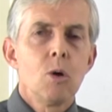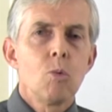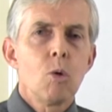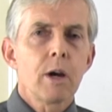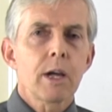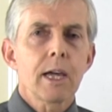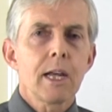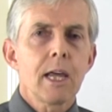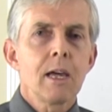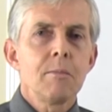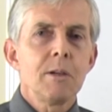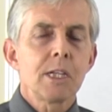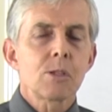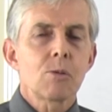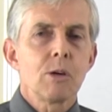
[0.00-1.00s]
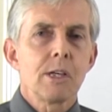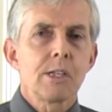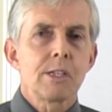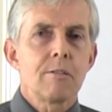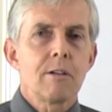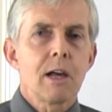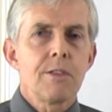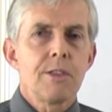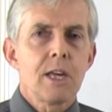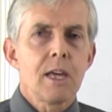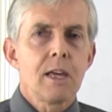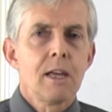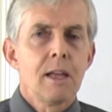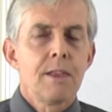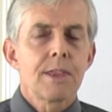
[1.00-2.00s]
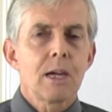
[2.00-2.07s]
Work out how many squares there are there.